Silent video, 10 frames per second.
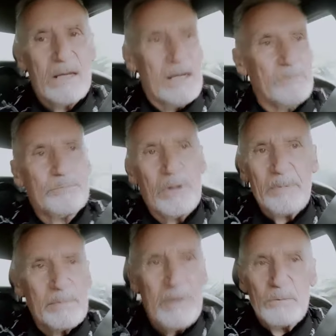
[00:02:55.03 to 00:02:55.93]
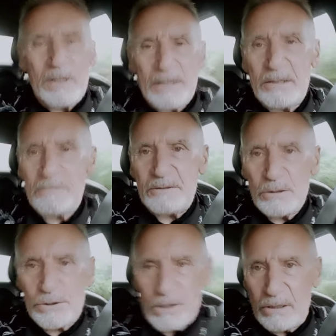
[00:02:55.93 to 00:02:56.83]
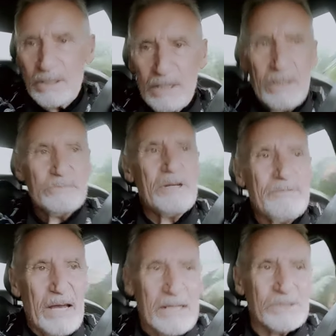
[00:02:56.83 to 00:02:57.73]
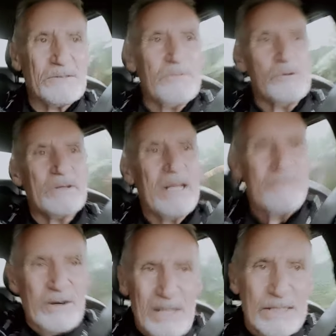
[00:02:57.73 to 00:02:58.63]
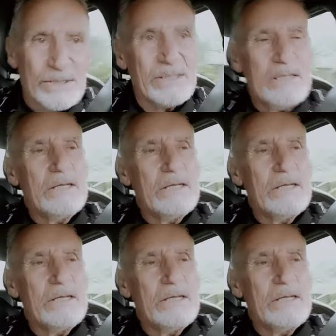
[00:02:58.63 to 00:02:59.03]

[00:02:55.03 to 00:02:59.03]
and probably will in the future. We've asked for advice,